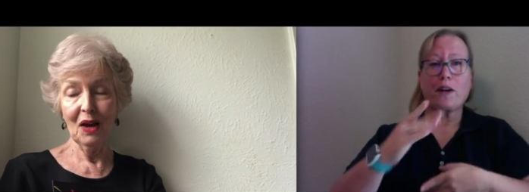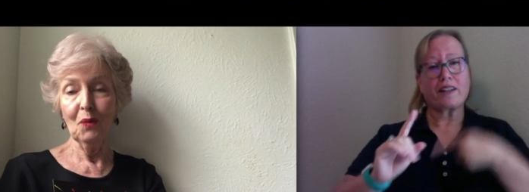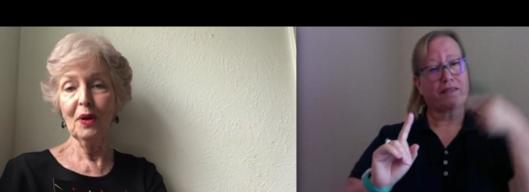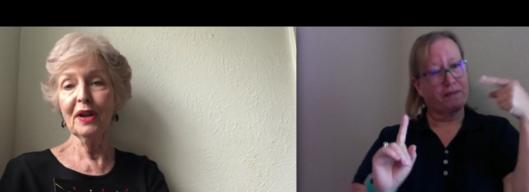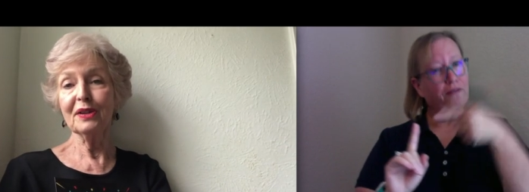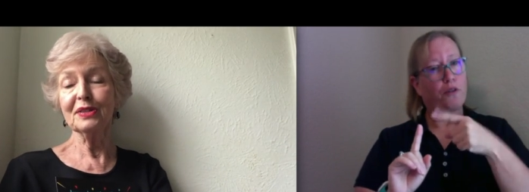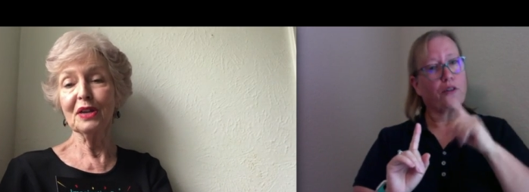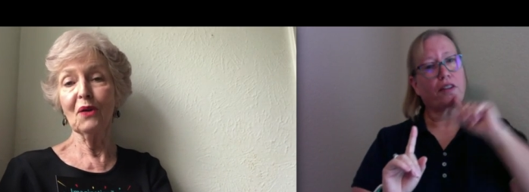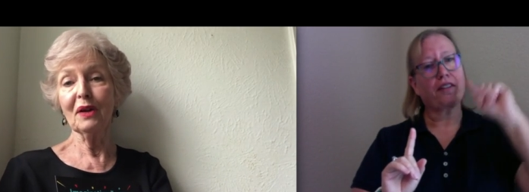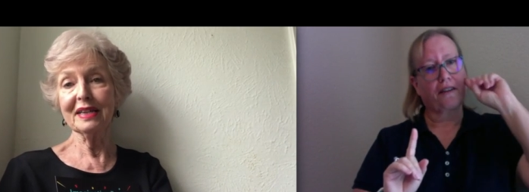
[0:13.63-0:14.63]
Speaker 1: We are
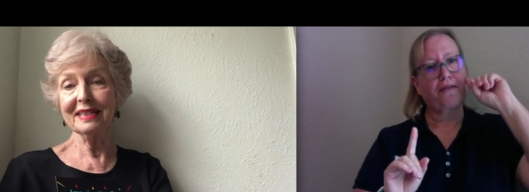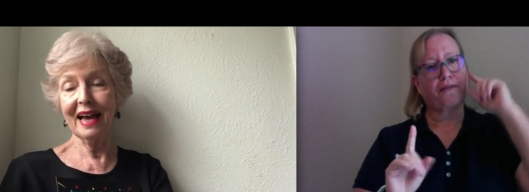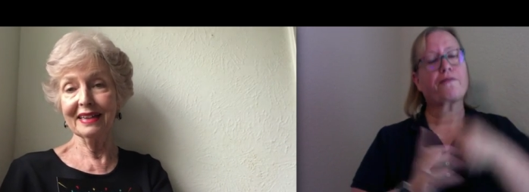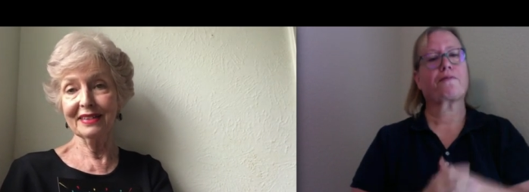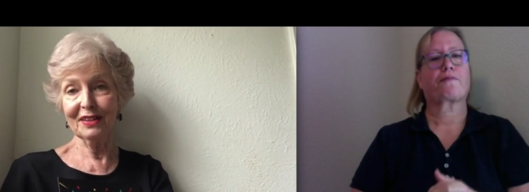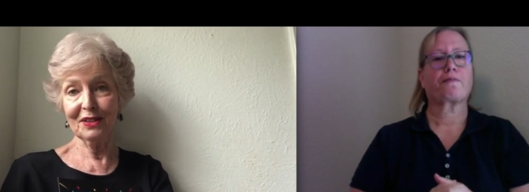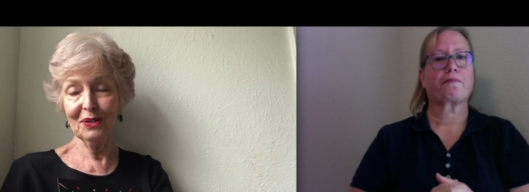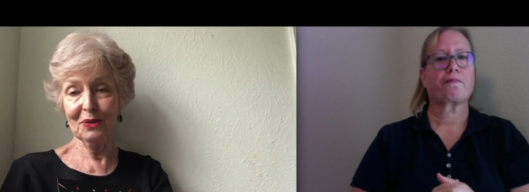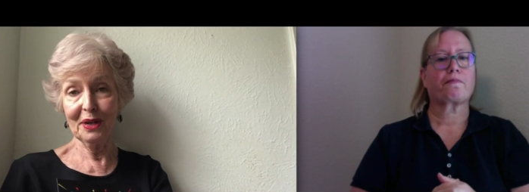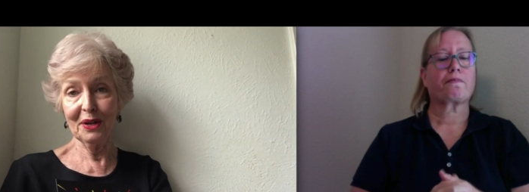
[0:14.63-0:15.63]
so excited that you
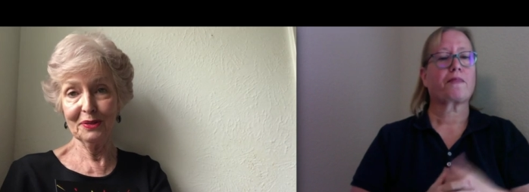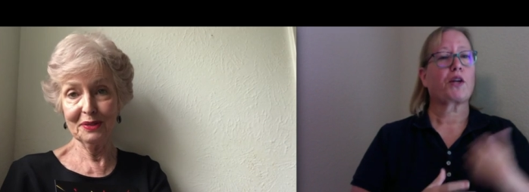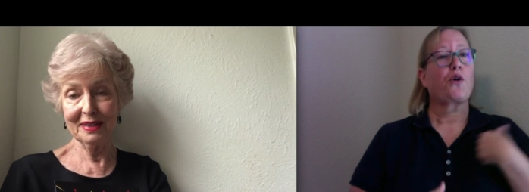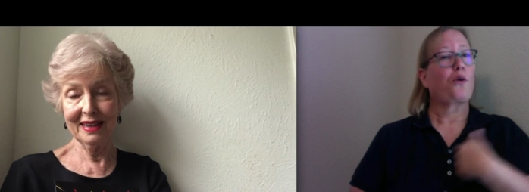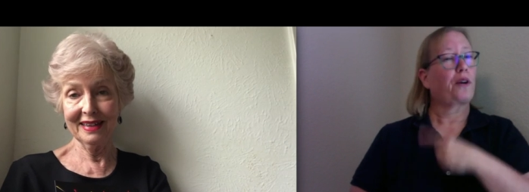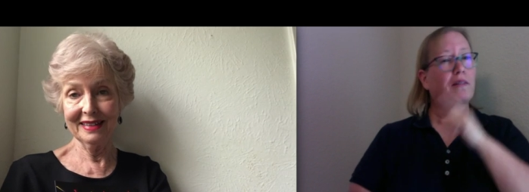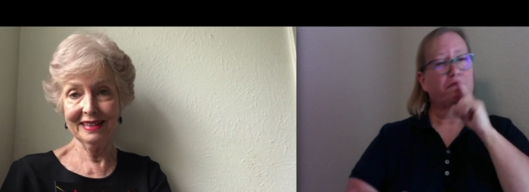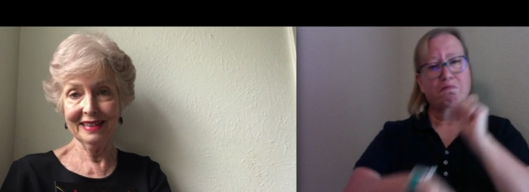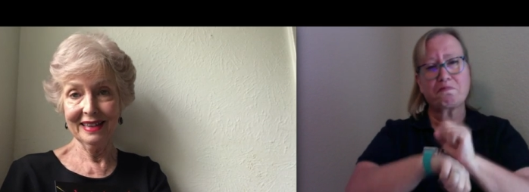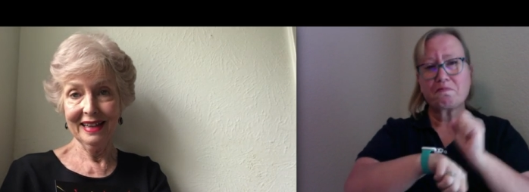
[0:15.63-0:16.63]
are here today.
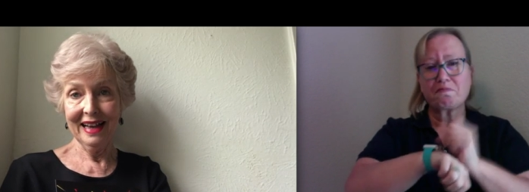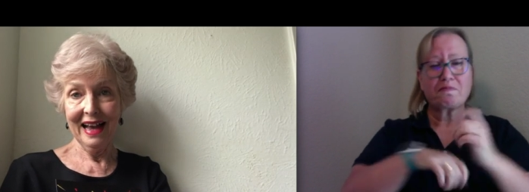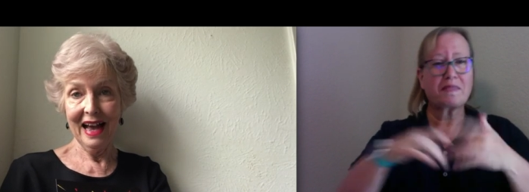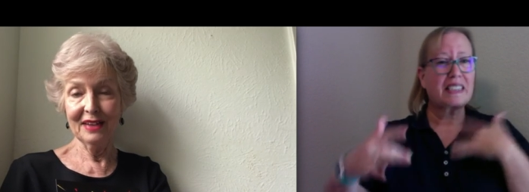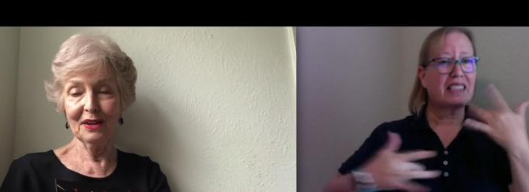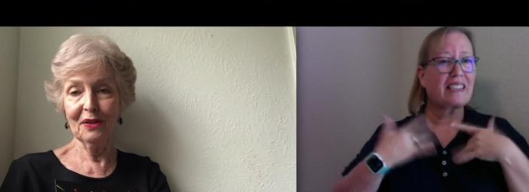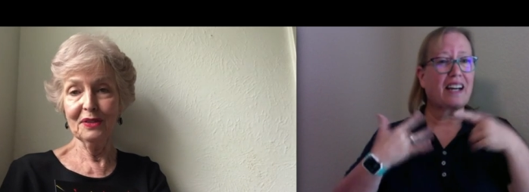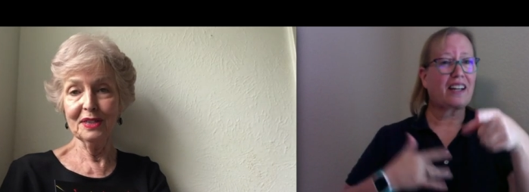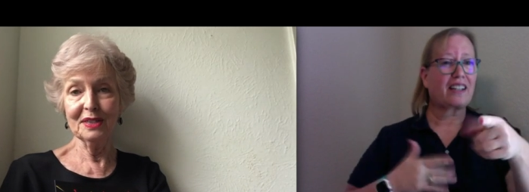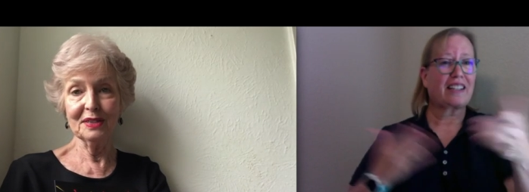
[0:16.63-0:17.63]
I know
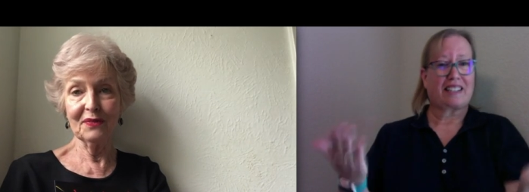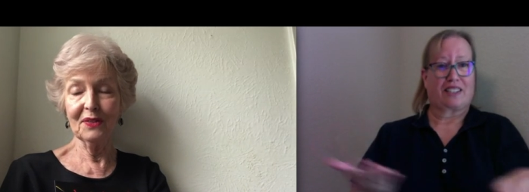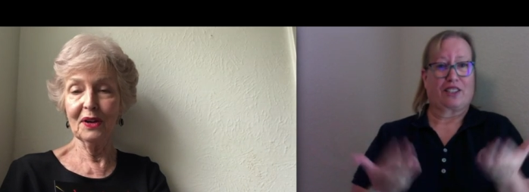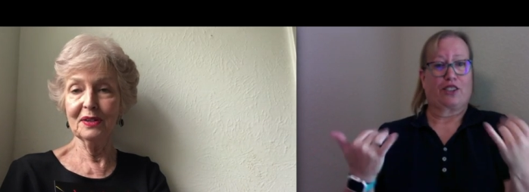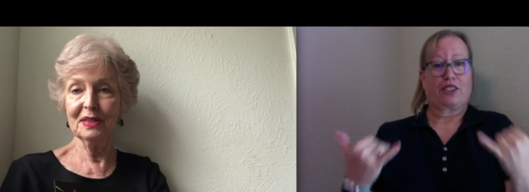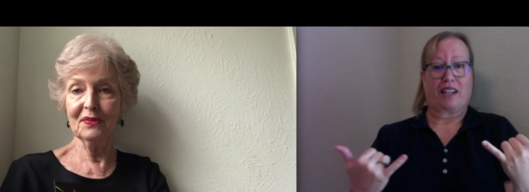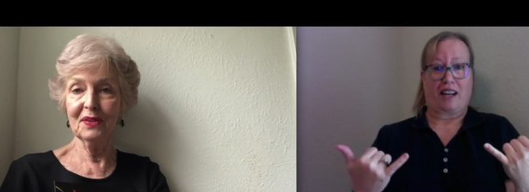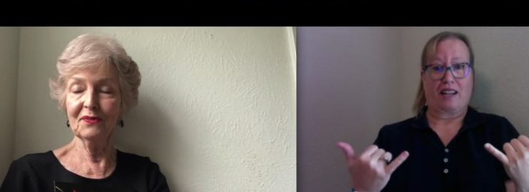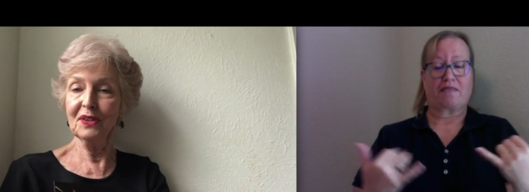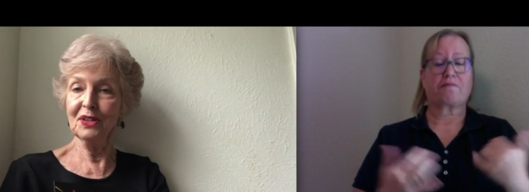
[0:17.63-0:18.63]
this is a very
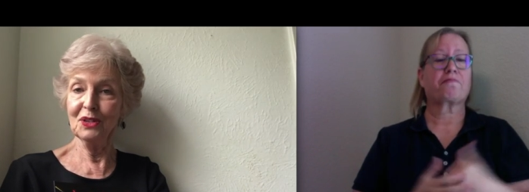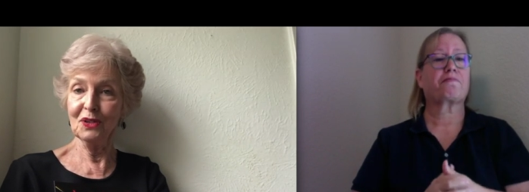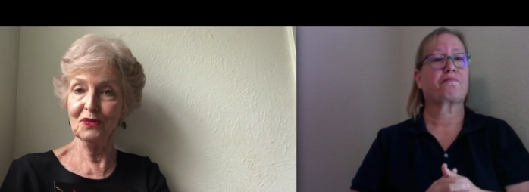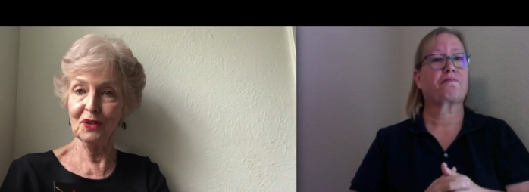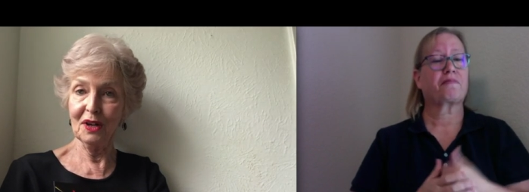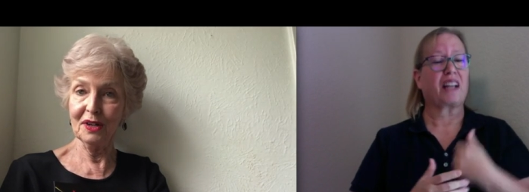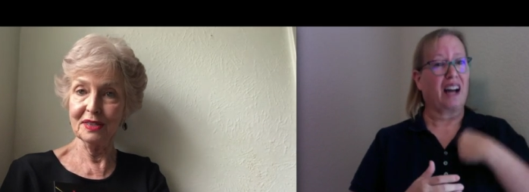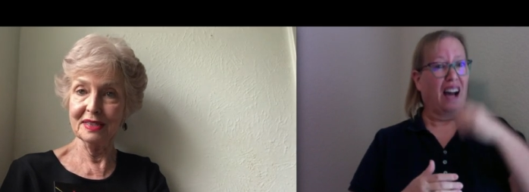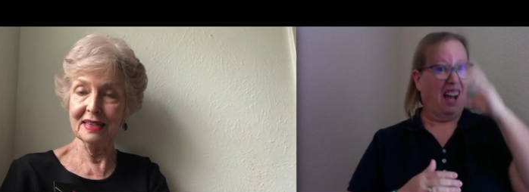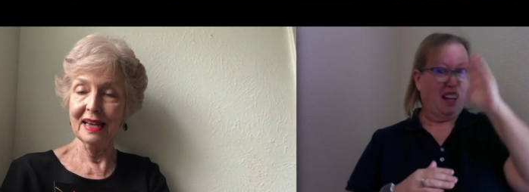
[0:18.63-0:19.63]
different venue for us